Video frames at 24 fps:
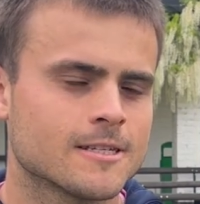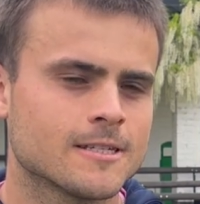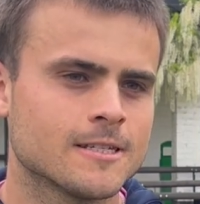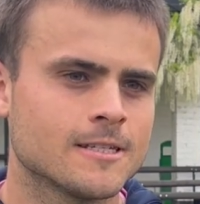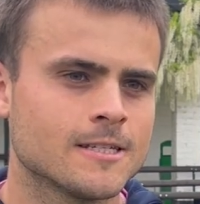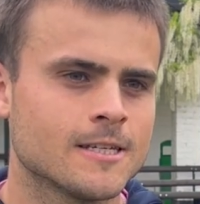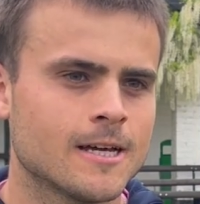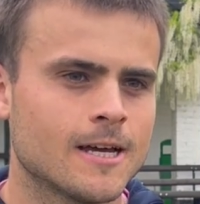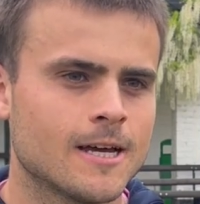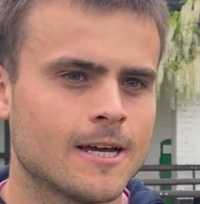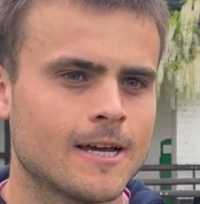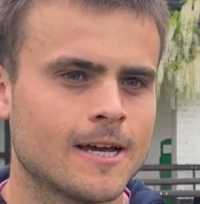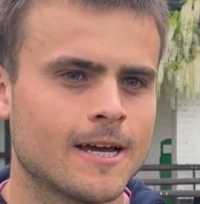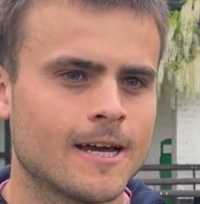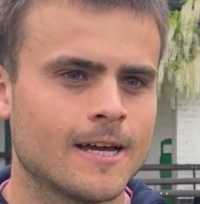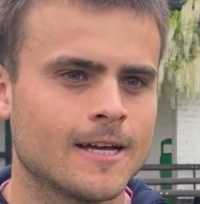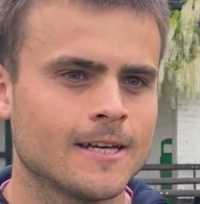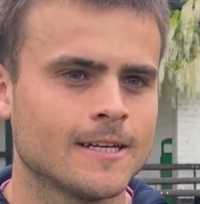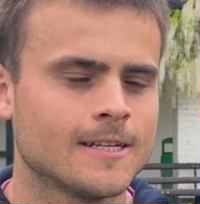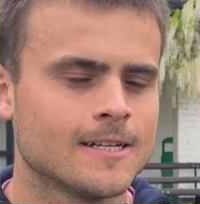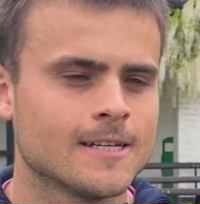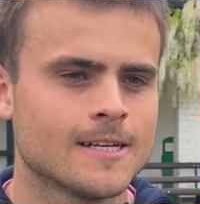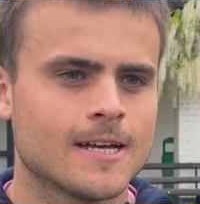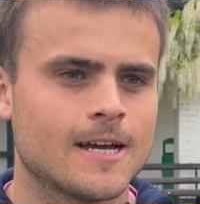Yeah,
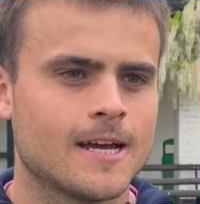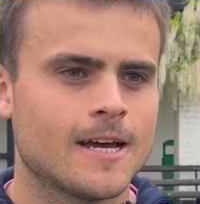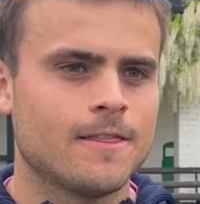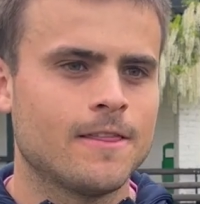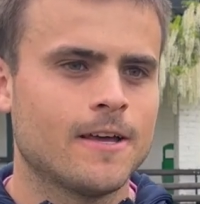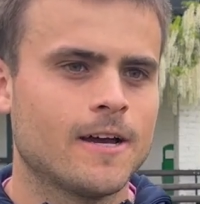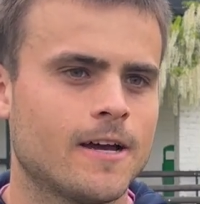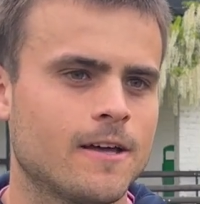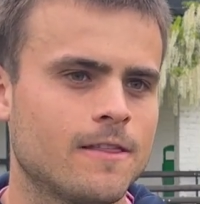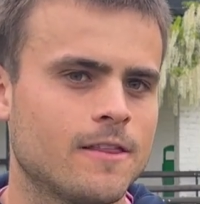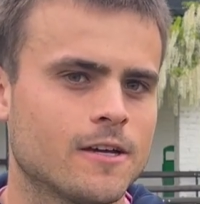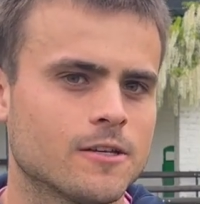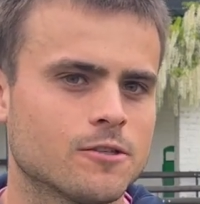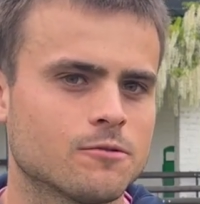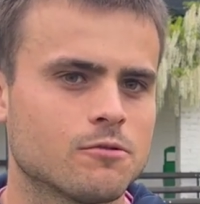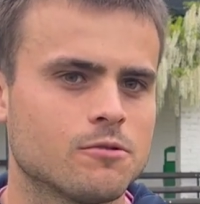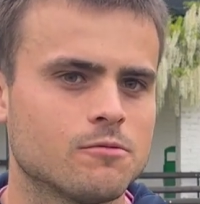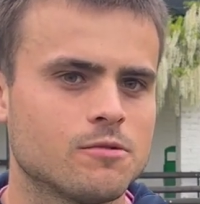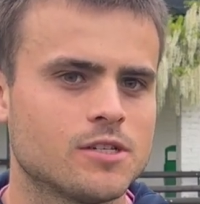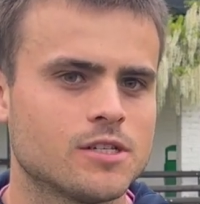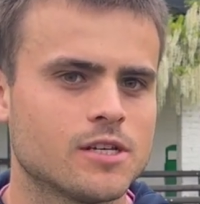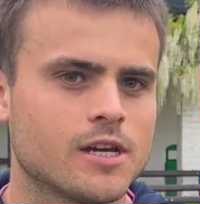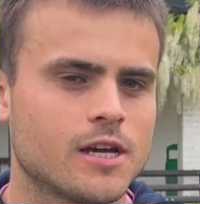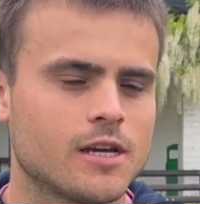and that, and that's what
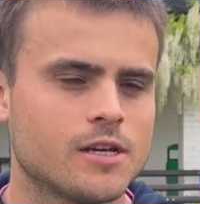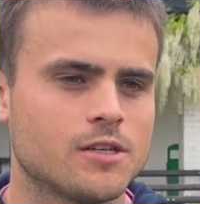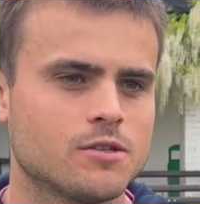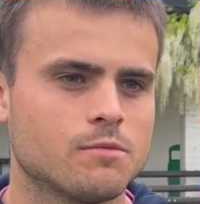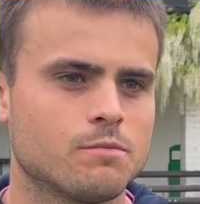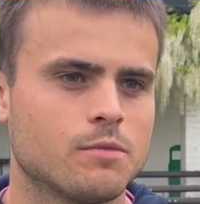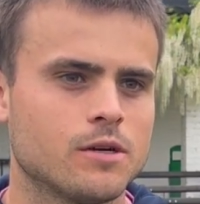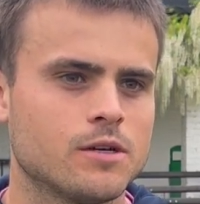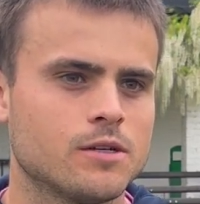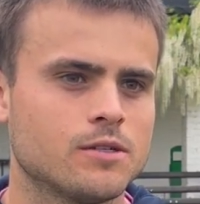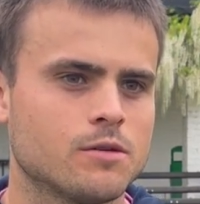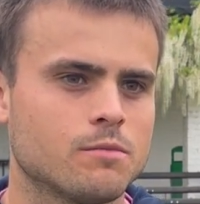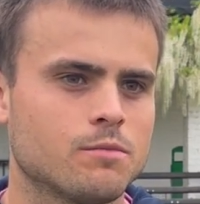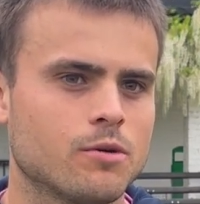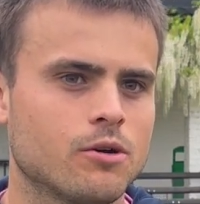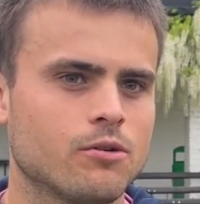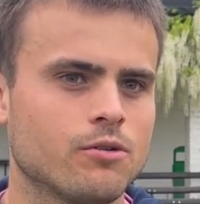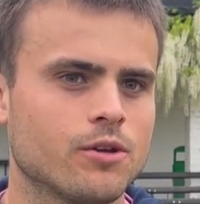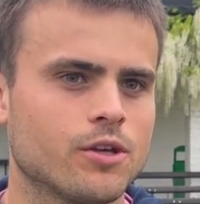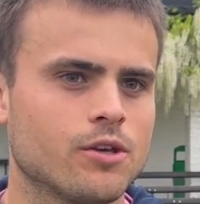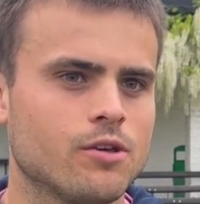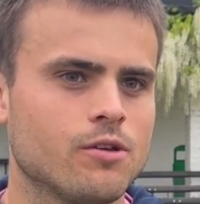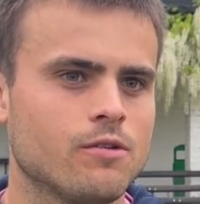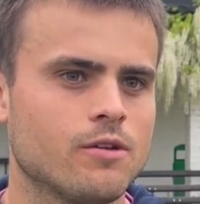we say as a as a
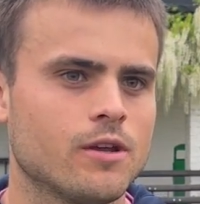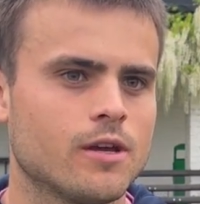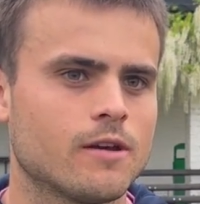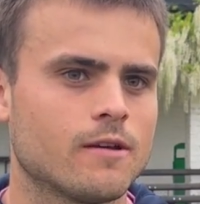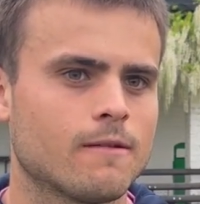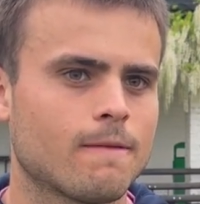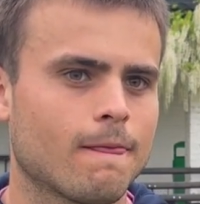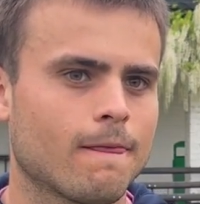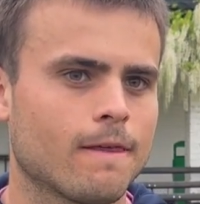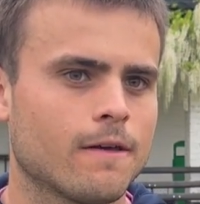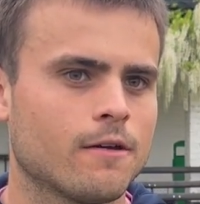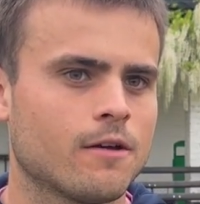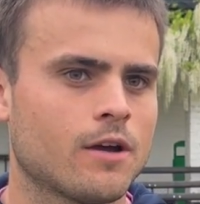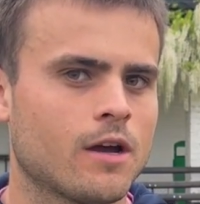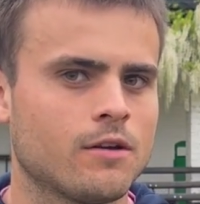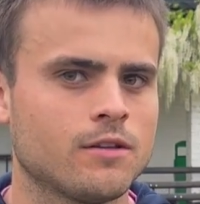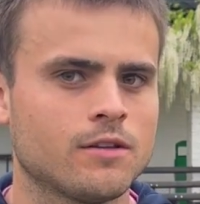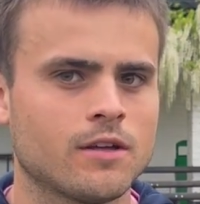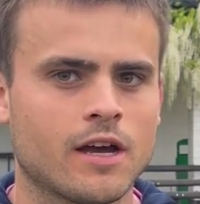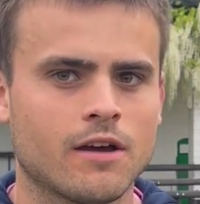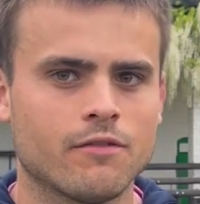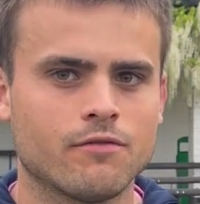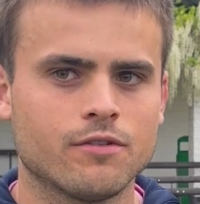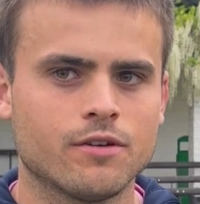bowling unit,
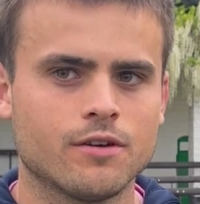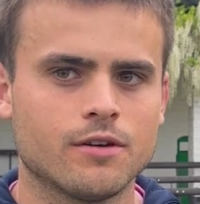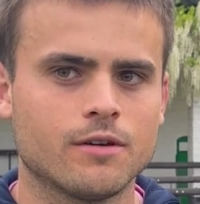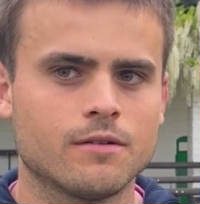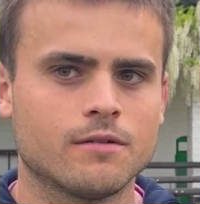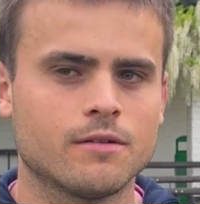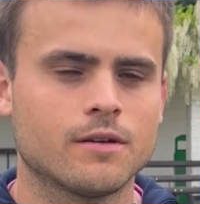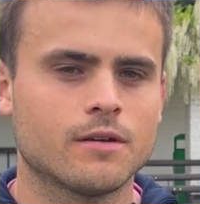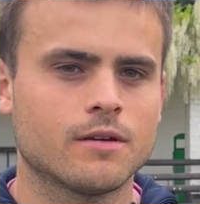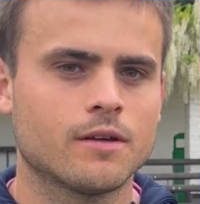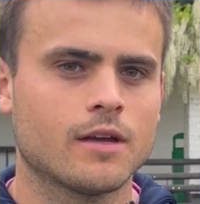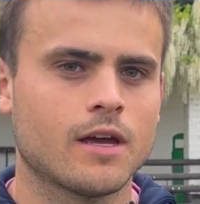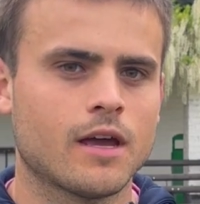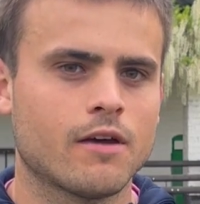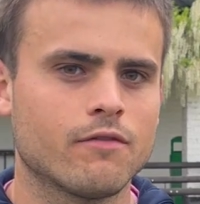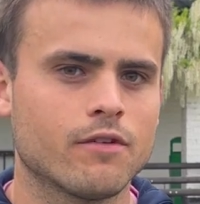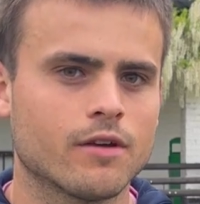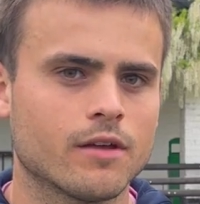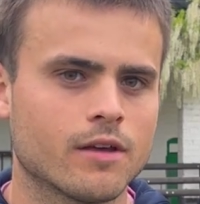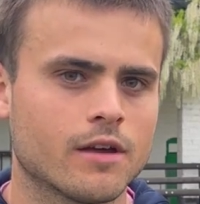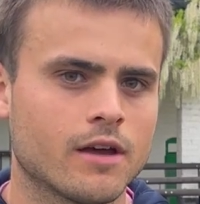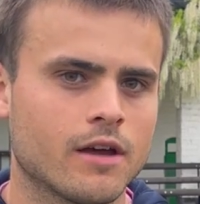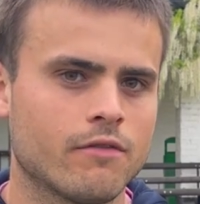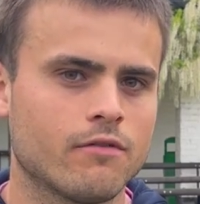have a have
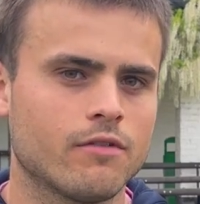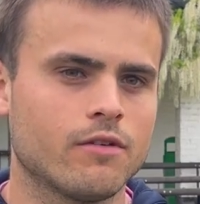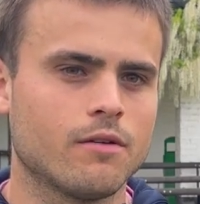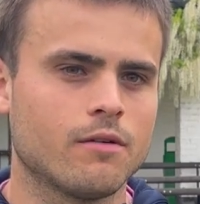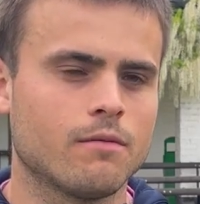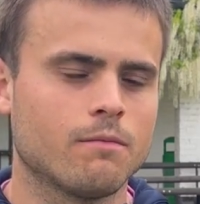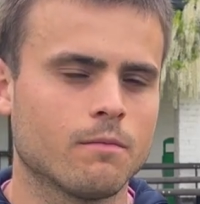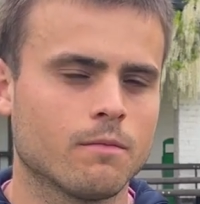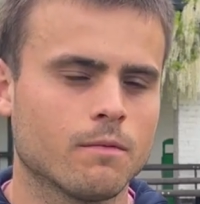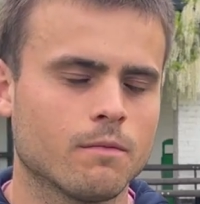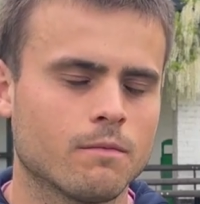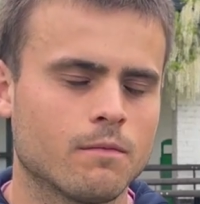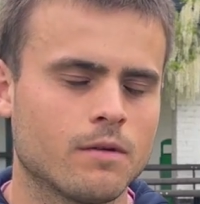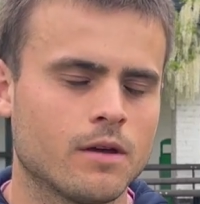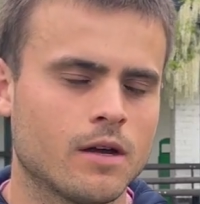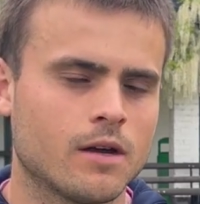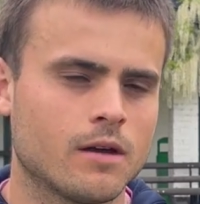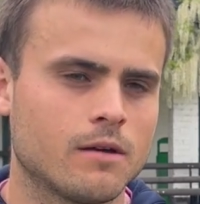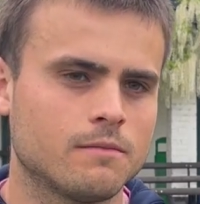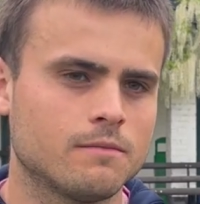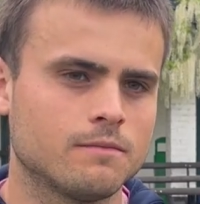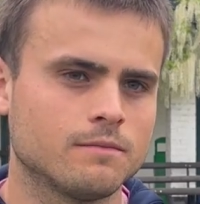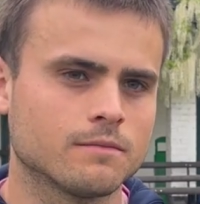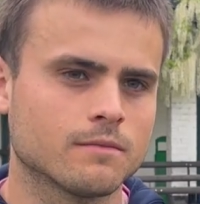a have a
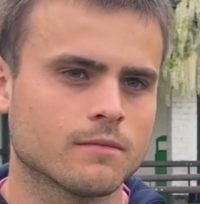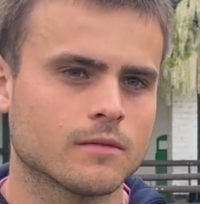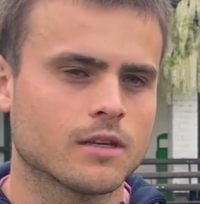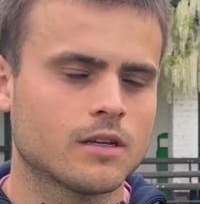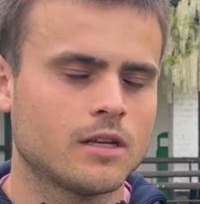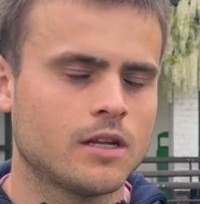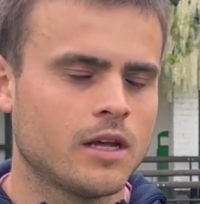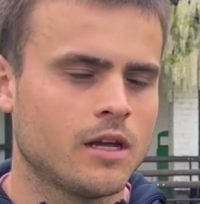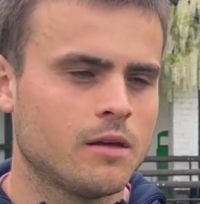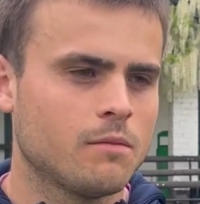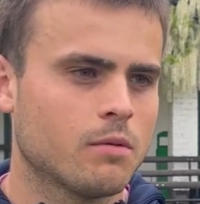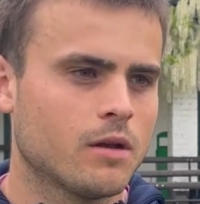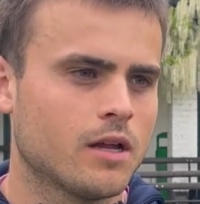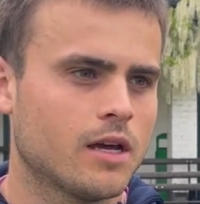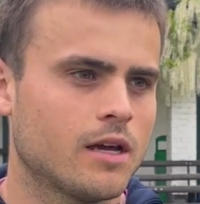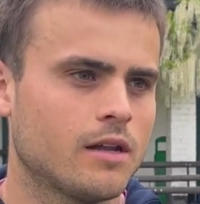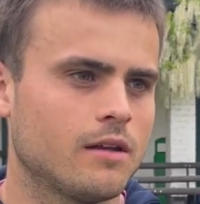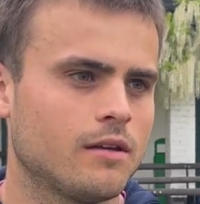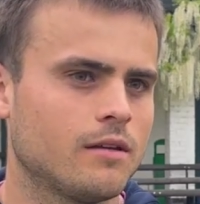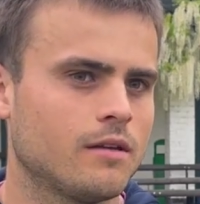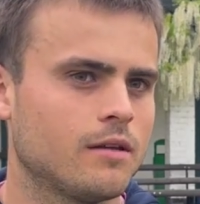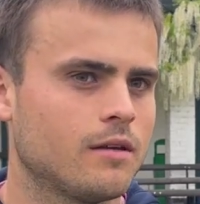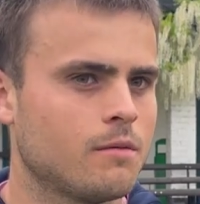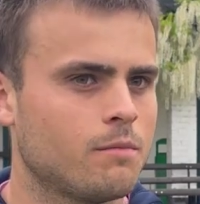um, an A
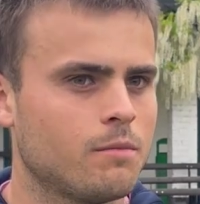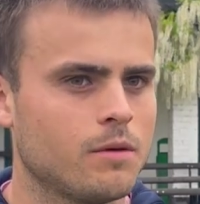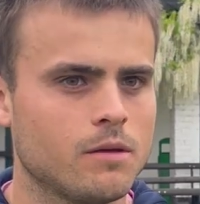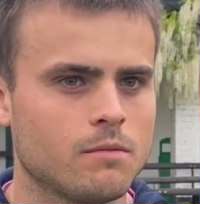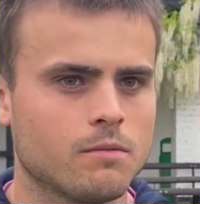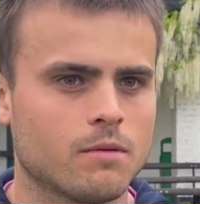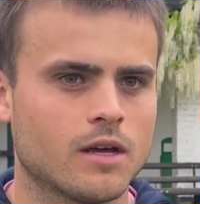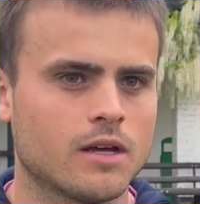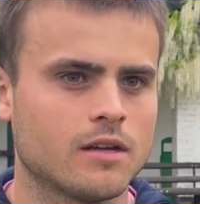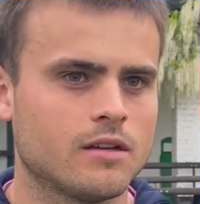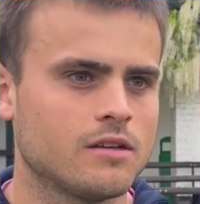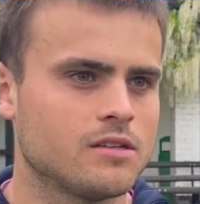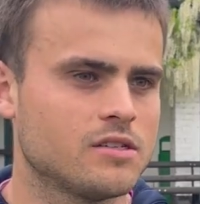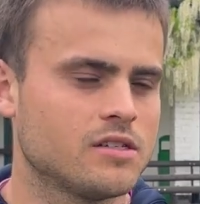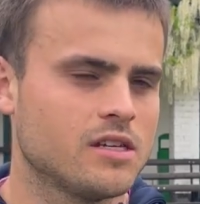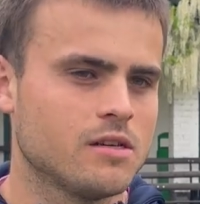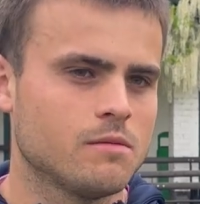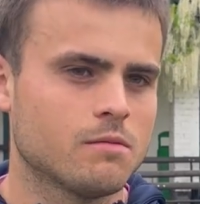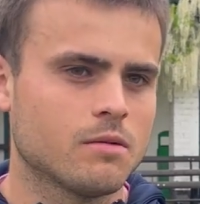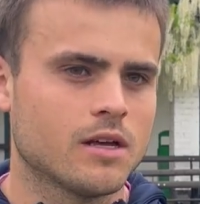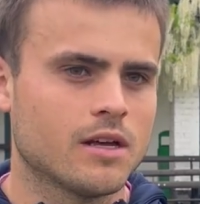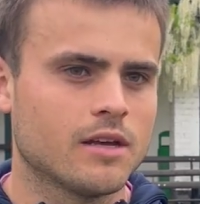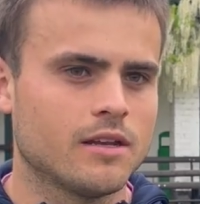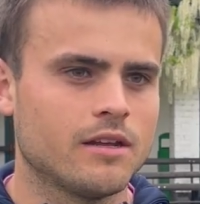plan, a B plan, and a C
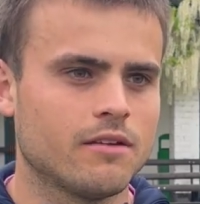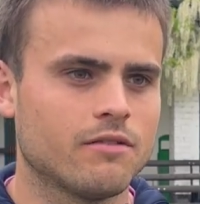plan.